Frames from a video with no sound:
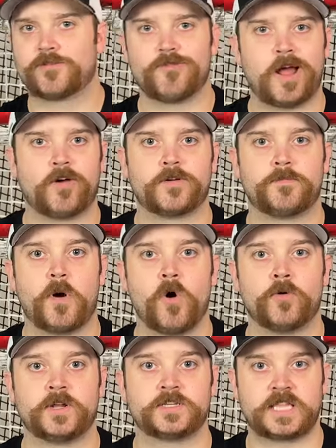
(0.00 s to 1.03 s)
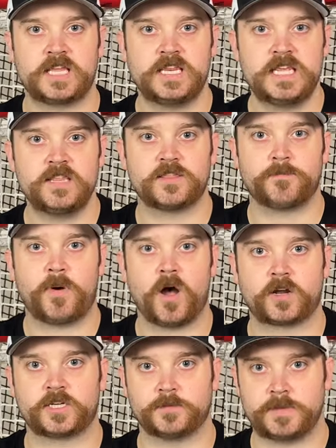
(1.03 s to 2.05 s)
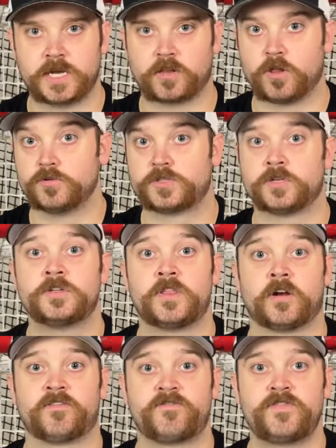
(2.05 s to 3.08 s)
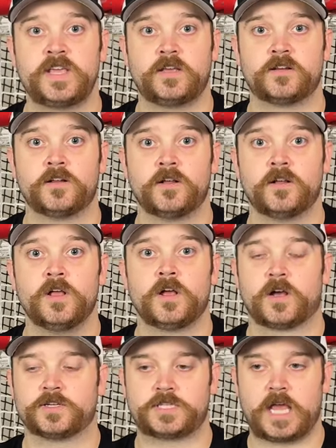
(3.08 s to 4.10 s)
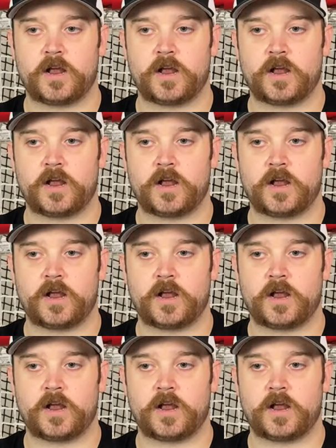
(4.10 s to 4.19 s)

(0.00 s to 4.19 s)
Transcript: around opponents, they need the puck to be closer to their feet because they